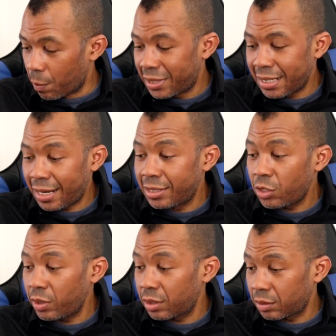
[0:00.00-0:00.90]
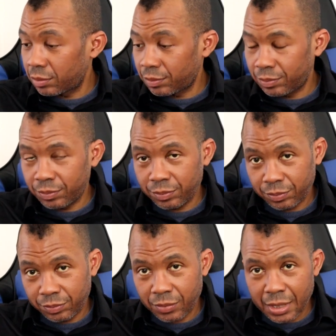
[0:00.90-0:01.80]
But did I do it?
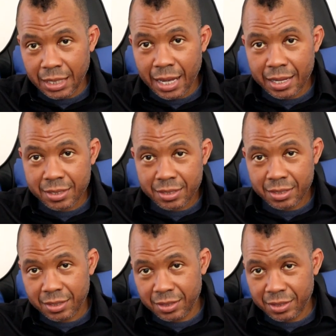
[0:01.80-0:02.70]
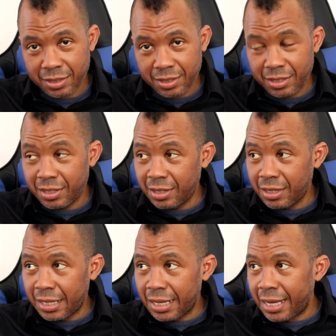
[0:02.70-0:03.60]
Yes.
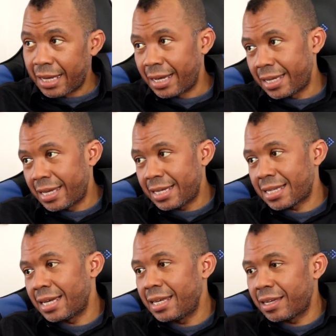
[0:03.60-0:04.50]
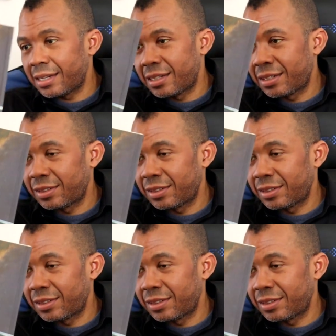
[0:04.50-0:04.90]
Yes, I did.